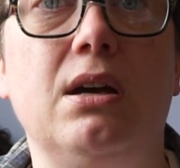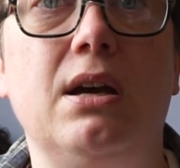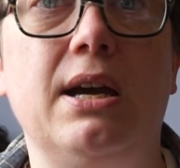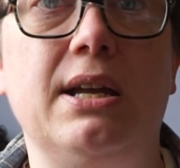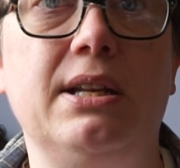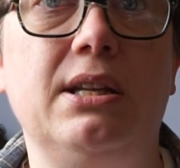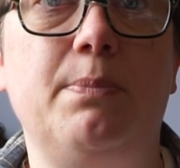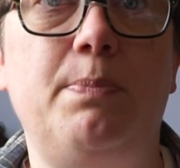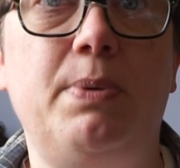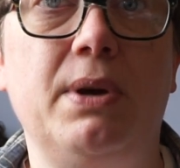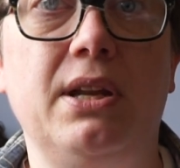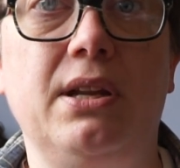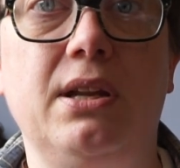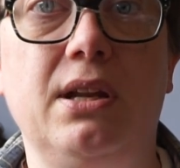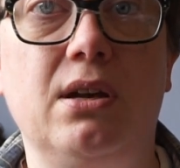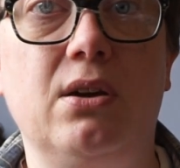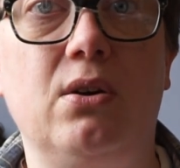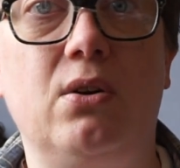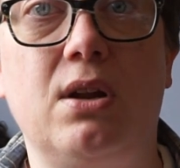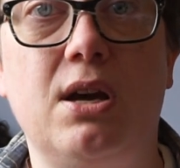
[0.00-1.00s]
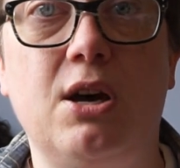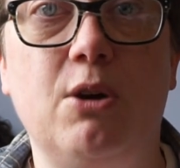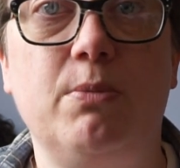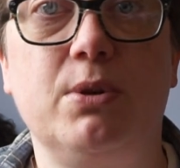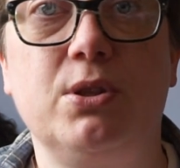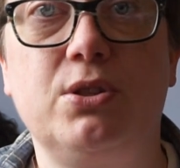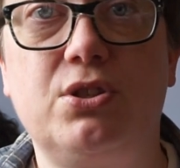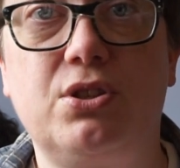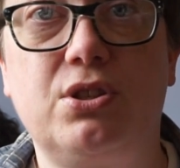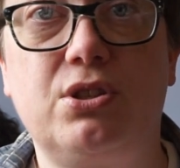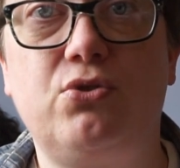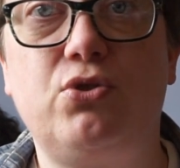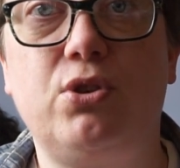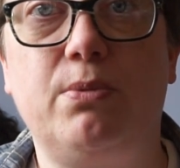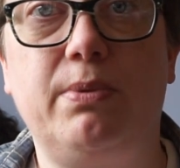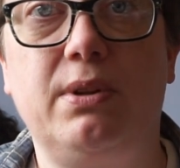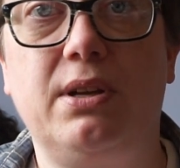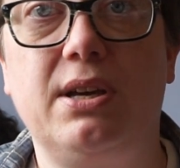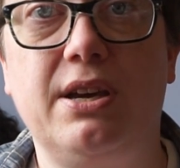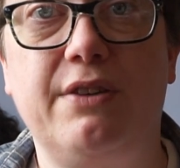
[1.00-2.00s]
and depending on how much
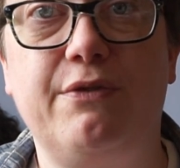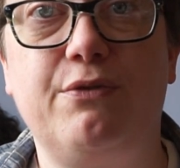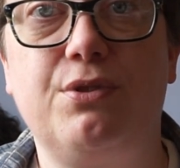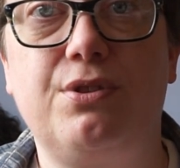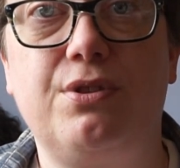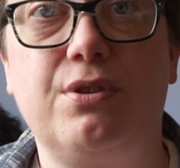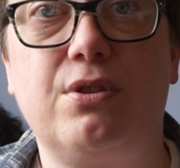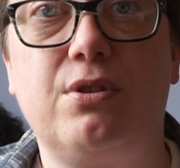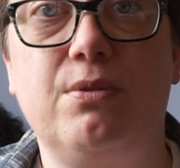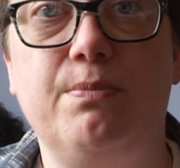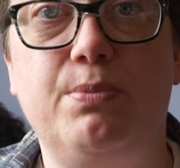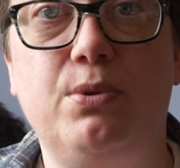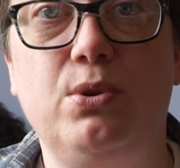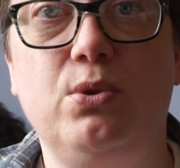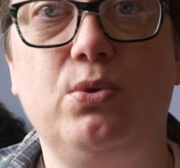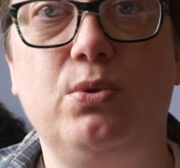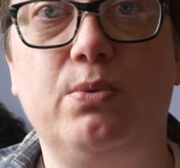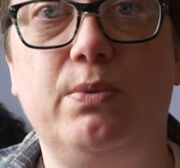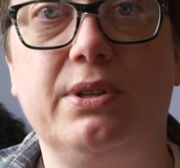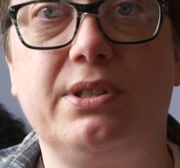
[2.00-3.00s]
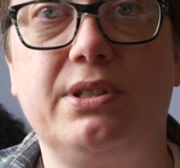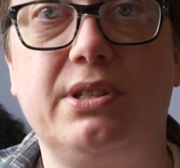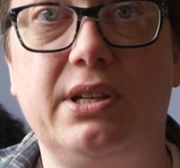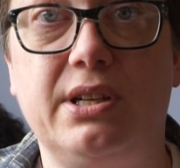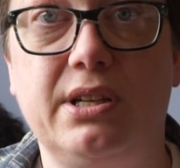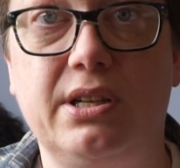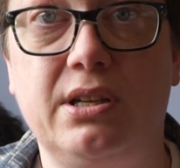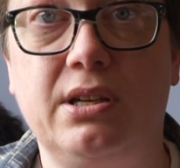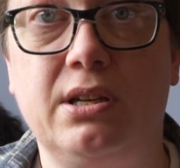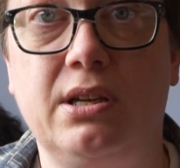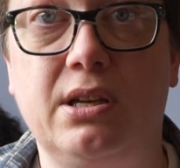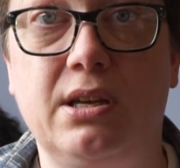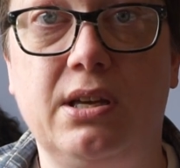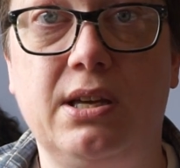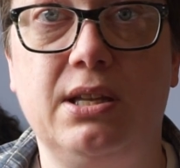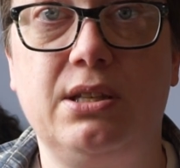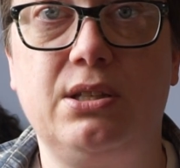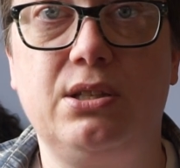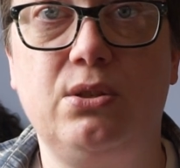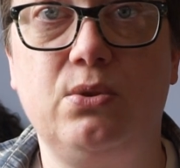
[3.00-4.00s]
trouble I have with the computer once I
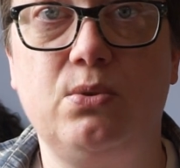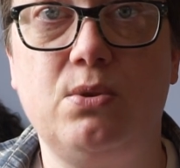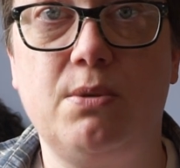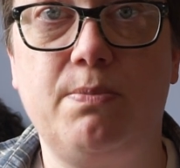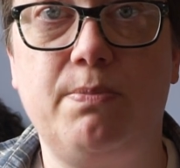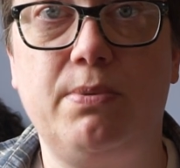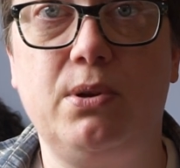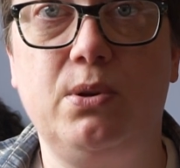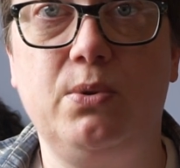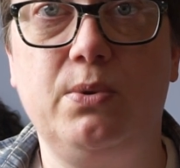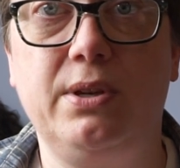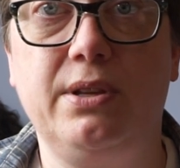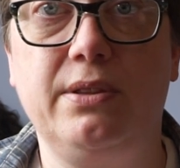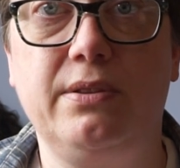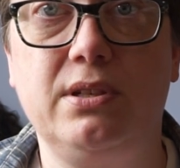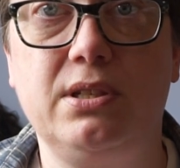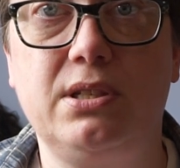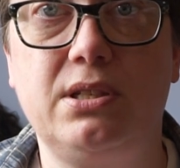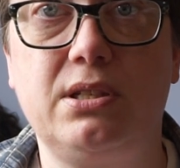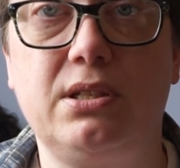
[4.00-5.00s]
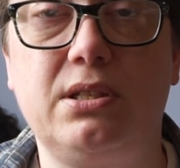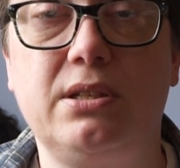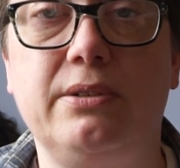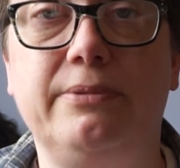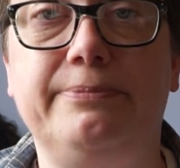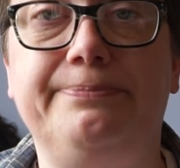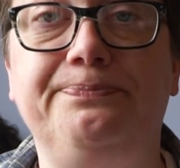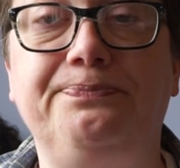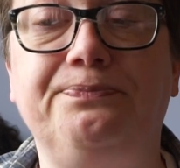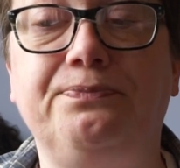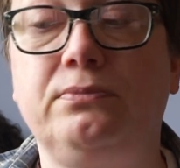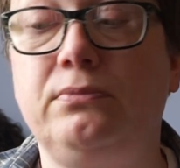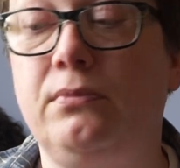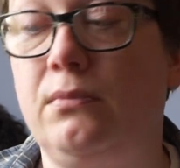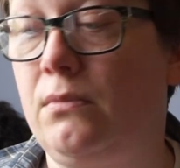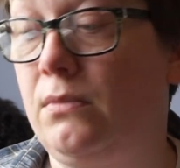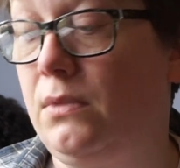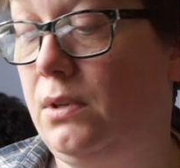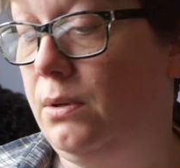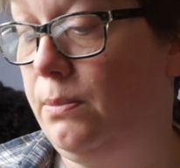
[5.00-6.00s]
get to uploading this,
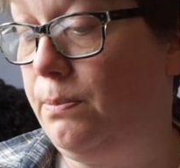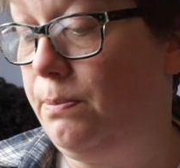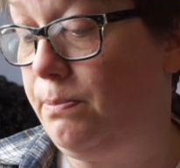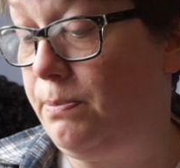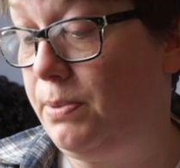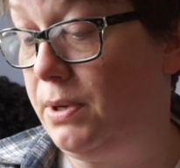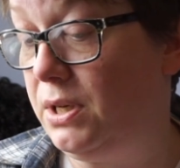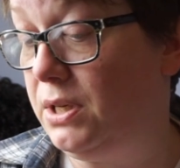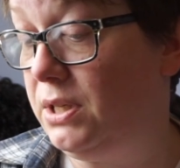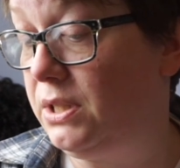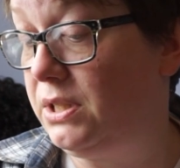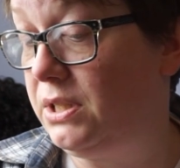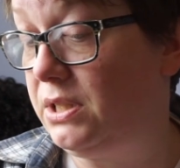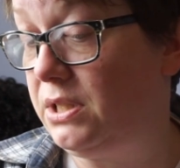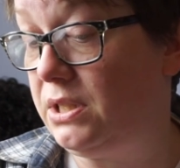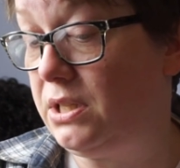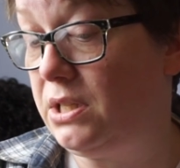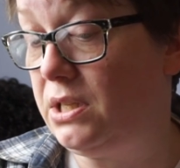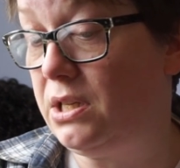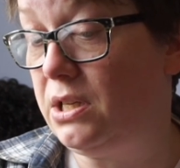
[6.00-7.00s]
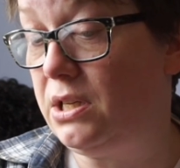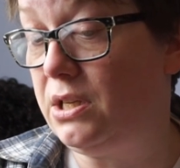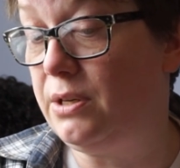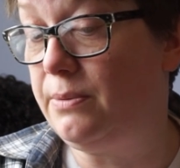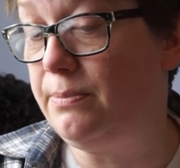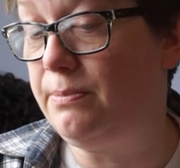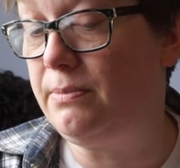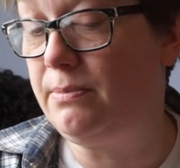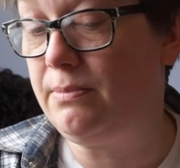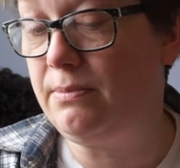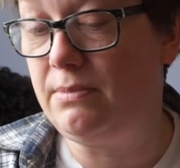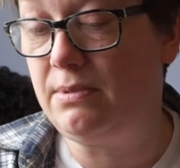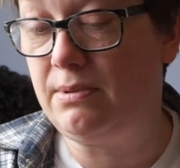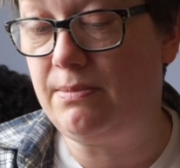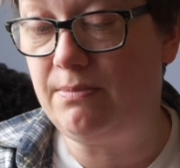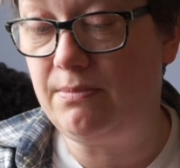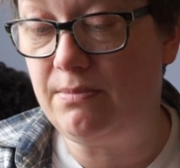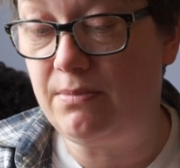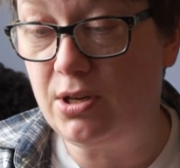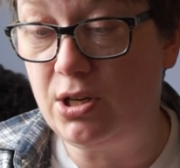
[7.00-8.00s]
but
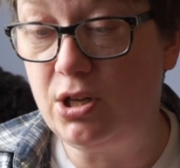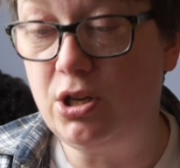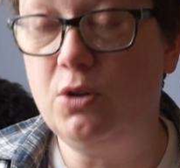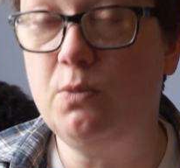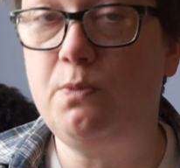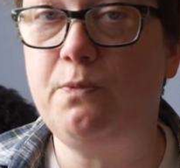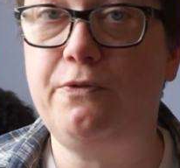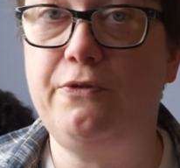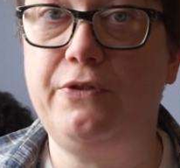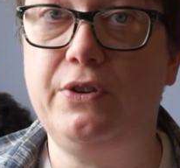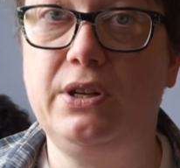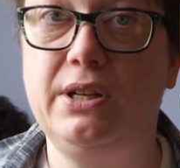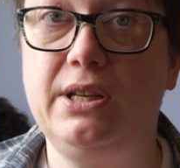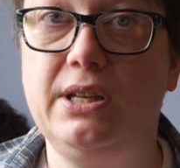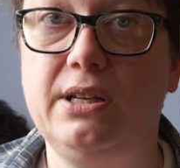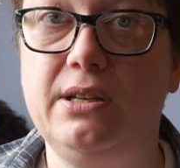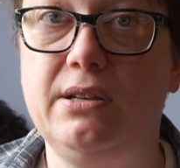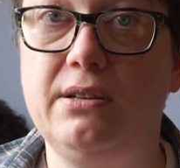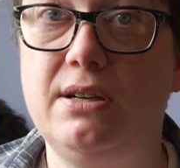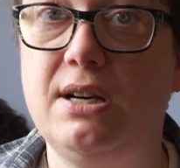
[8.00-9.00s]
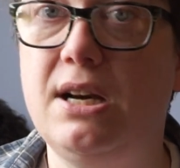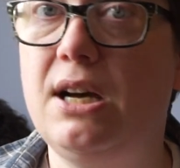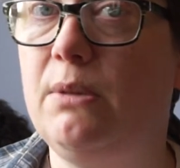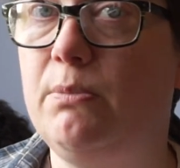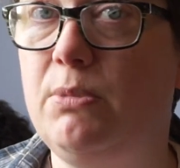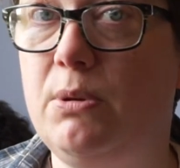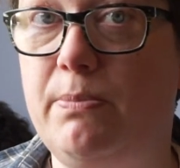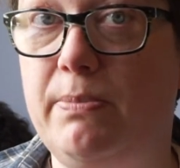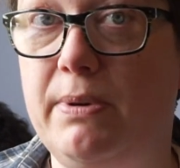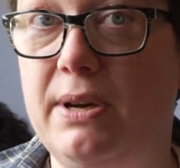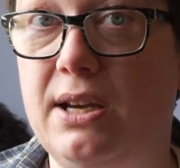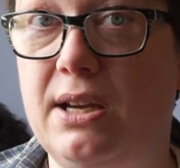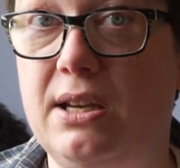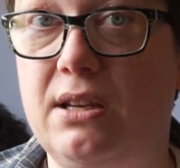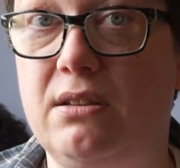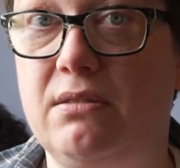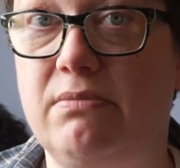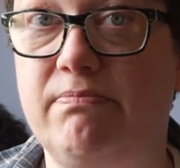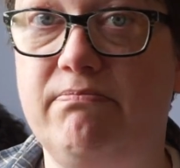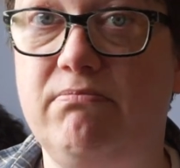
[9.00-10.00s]
hopefully I'll be back
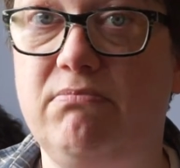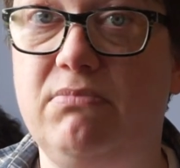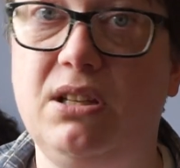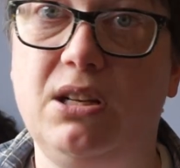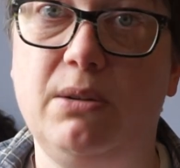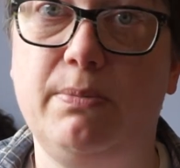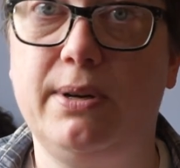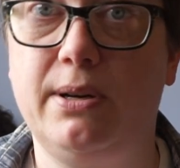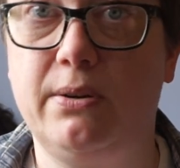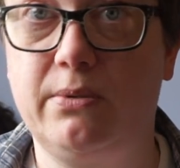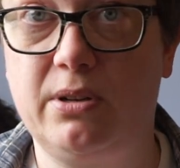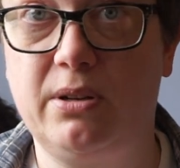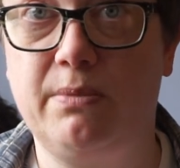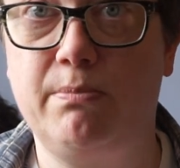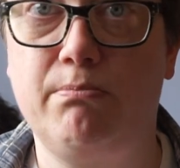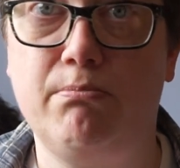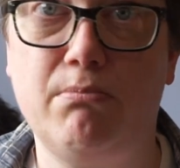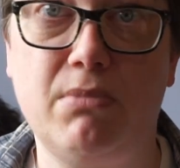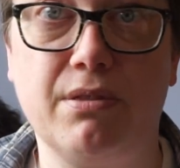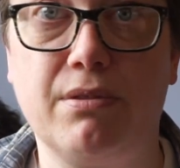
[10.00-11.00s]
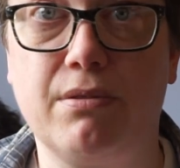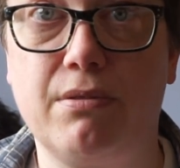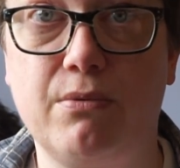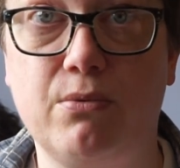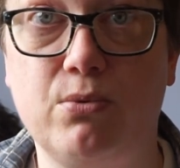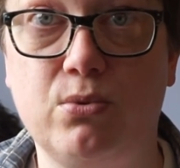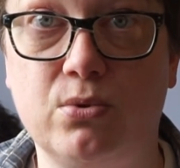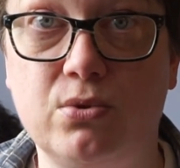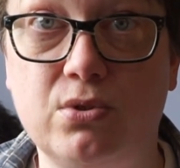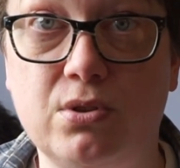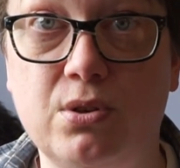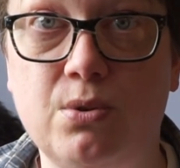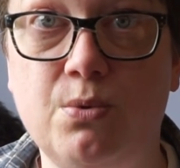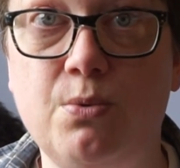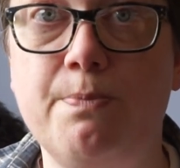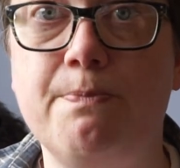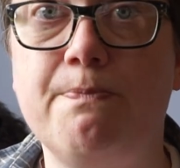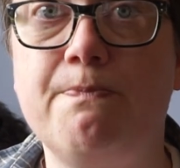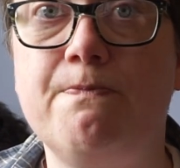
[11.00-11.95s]
in about a month or so,